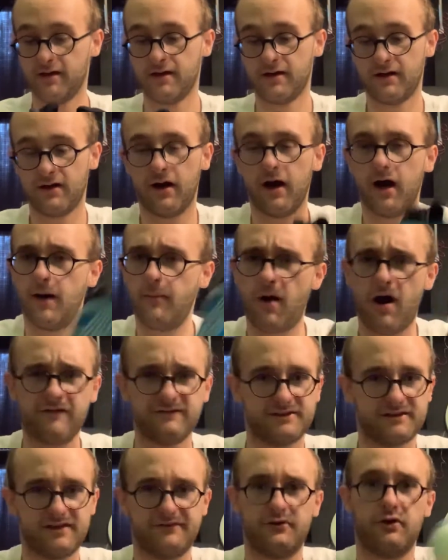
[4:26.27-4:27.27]

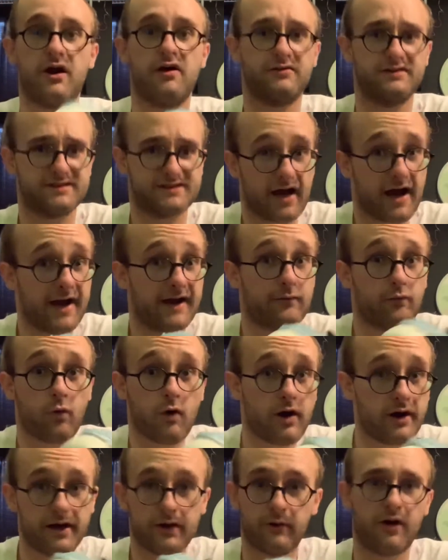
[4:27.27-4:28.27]
Obviously, if you're outside
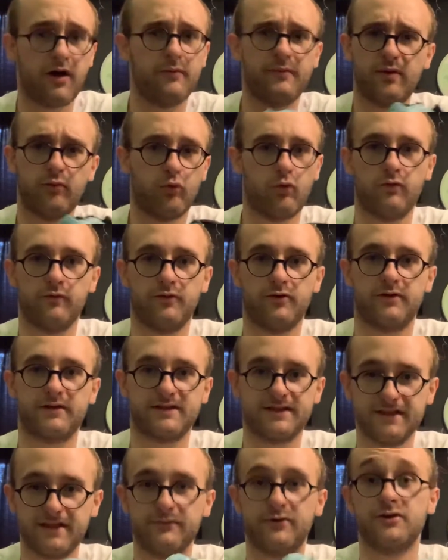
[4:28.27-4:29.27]
walking around, people won't be able to
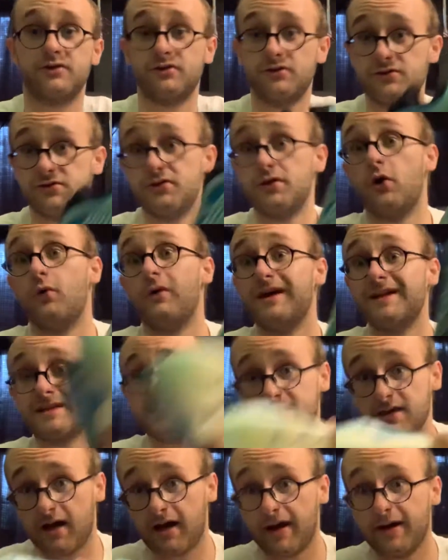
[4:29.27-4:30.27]
see it, but as soon as you go
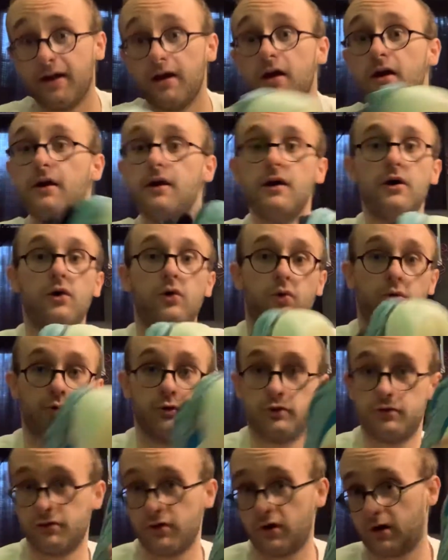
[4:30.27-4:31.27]
inside or
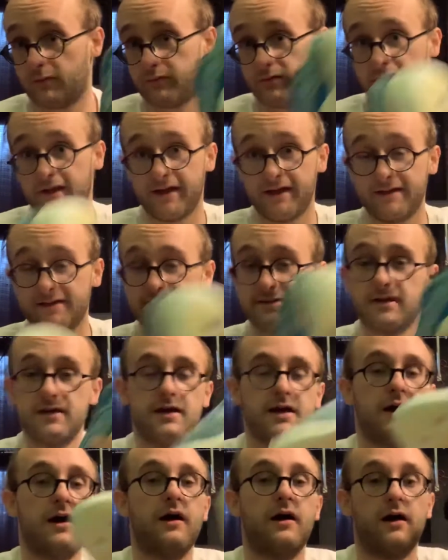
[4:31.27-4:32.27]
into a dark place,
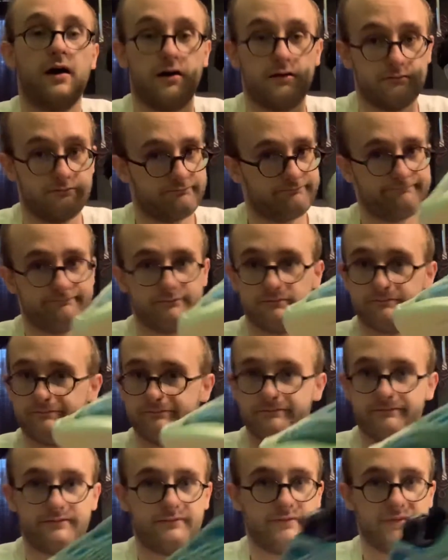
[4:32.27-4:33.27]

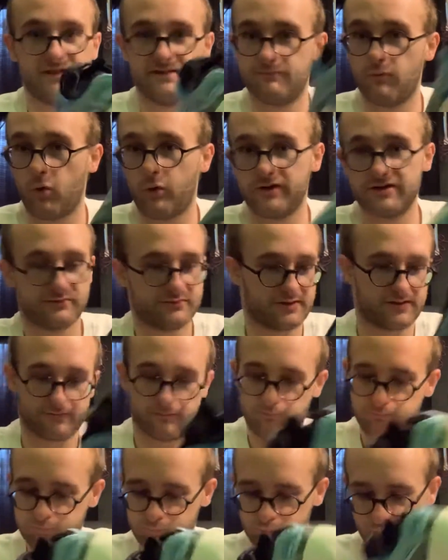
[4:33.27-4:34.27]
these boys will just,
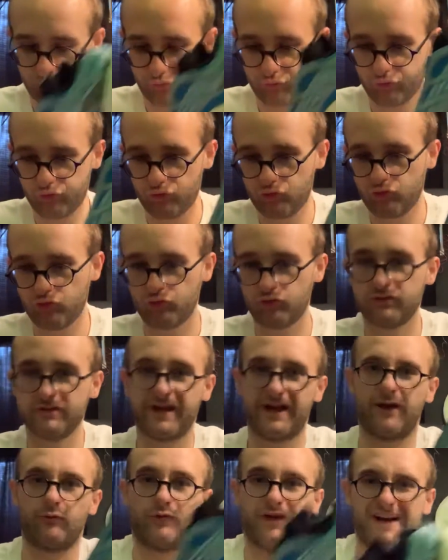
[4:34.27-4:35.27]

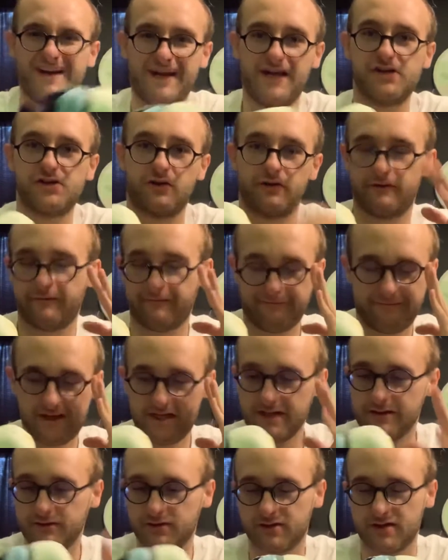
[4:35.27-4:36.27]
like, radiation on their
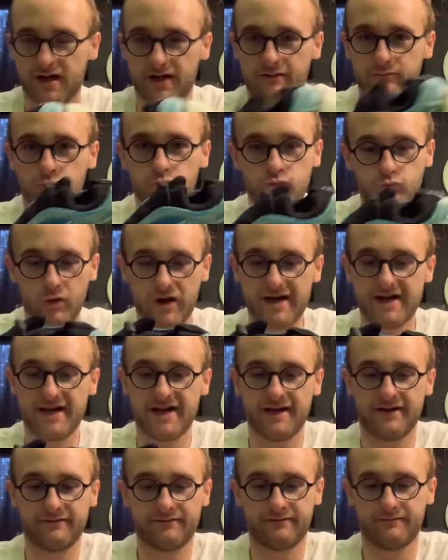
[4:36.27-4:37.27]
feet, just kind of
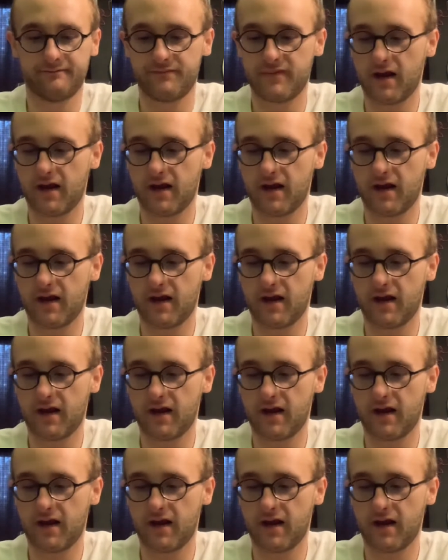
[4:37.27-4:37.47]
radiating.